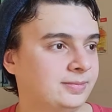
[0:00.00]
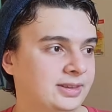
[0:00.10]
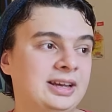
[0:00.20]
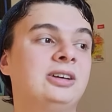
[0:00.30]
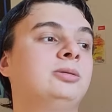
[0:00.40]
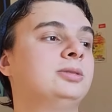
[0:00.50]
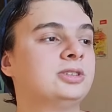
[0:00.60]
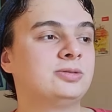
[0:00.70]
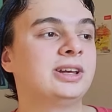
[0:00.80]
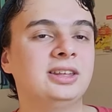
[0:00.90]
Now,
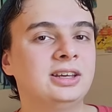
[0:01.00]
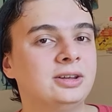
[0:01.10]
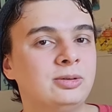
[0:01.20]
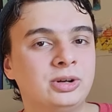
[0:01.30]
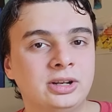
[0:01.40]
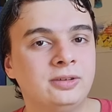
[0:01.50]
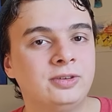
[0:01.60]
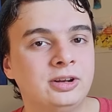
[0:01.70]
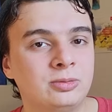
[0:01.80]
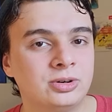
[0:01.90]
do I think anyone in
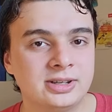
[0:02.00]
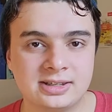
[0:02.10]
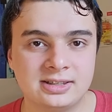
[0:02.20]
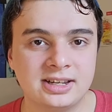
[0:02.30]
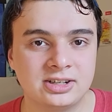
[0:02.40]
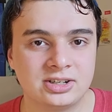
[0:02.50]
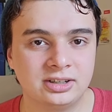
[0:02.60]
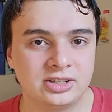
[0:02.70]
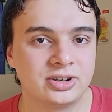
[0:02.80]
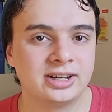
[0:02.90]
Infinity Ward is
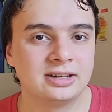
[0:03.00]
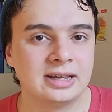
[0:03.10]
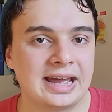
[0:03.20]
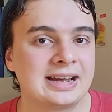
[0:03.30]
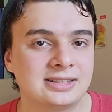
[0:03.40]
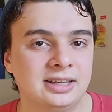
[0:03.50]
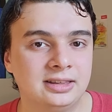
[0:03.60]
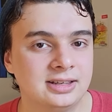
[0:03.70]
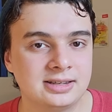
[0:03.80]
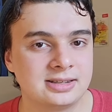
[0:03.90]
intentionally trying to act like
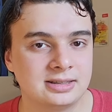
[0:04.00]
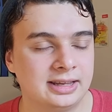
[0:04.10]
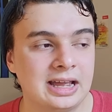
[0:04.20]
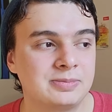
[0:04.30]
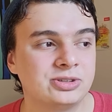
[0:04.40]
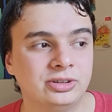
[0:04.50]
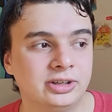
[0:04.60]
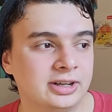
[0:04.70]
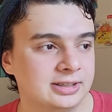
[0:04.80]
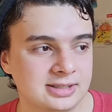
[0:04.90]
this? Like, absolutely
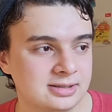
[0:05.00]
not.